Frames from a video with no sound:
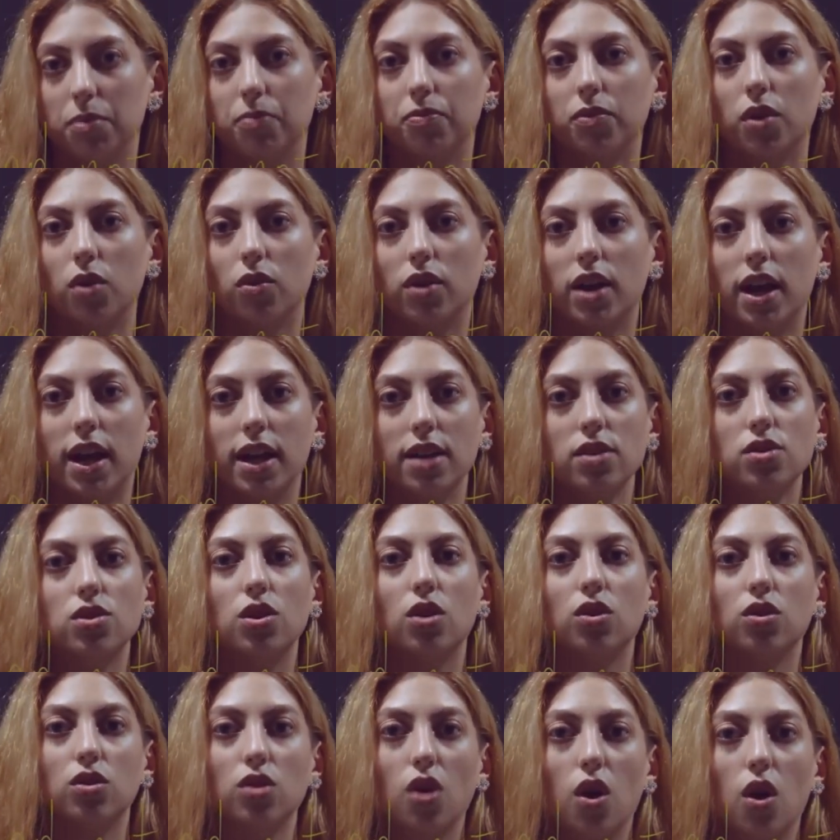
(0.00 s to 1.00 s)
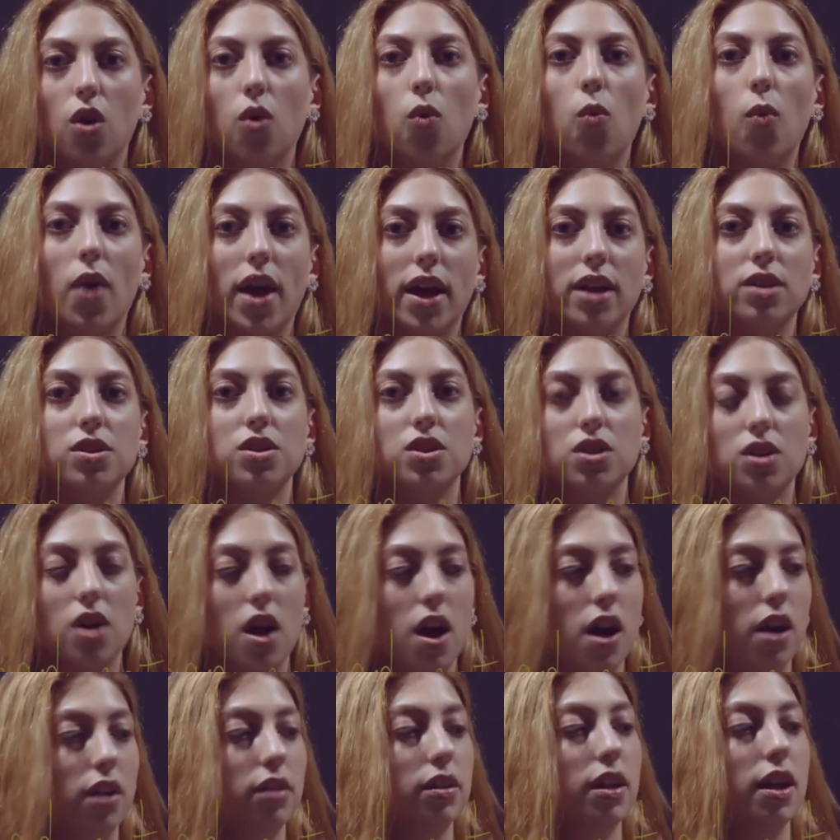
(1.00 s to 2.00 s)
Okay? So go, went,
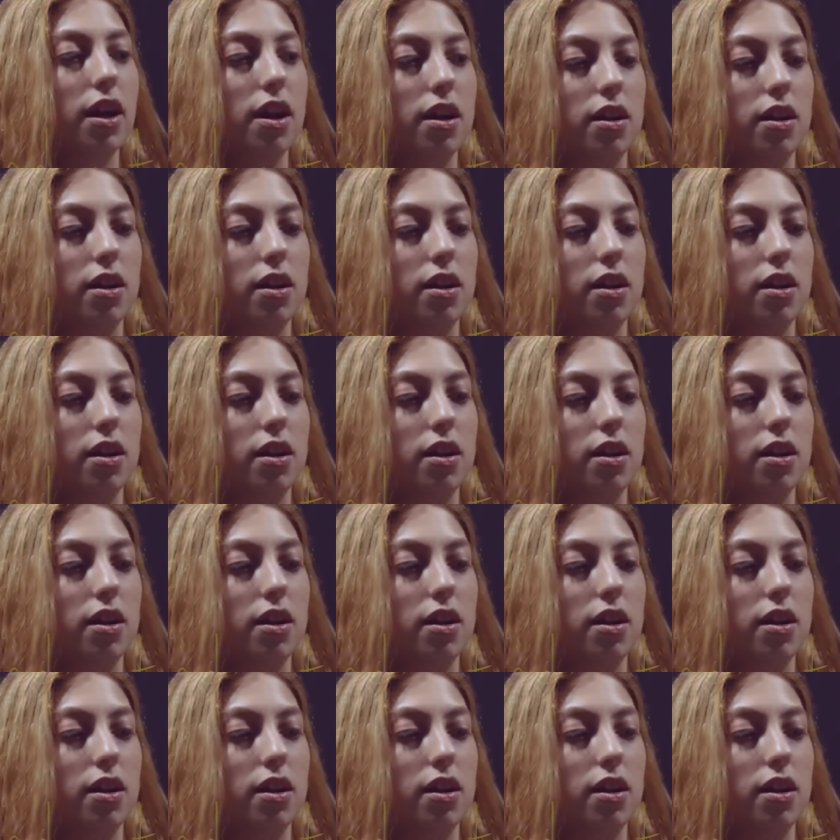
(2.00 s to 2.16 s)
gone.